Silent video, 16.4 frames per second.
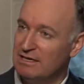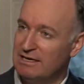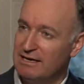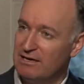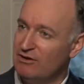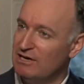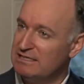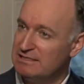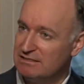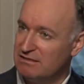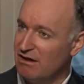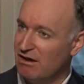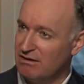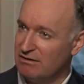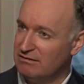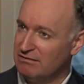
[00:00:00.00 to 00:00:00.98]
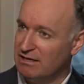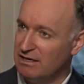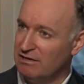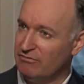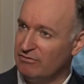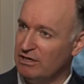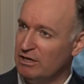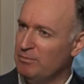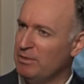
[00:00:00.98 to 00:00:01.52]
and a great start in
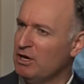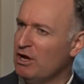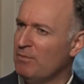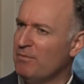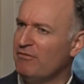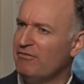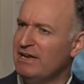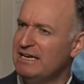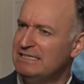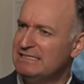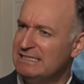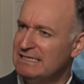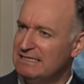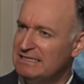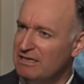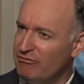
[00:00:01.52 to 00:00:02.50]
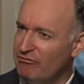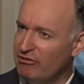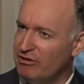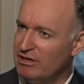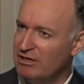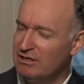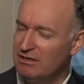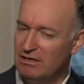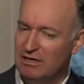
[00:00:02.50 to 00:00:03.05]
life, and had become a very
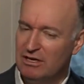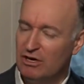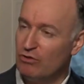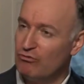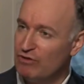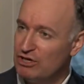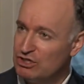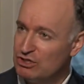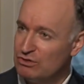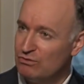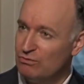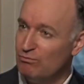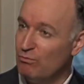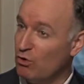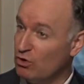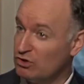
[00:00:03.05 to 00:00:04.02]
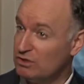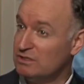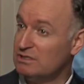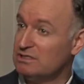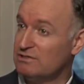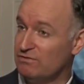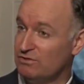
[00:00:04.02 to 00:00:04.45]
significant original modernist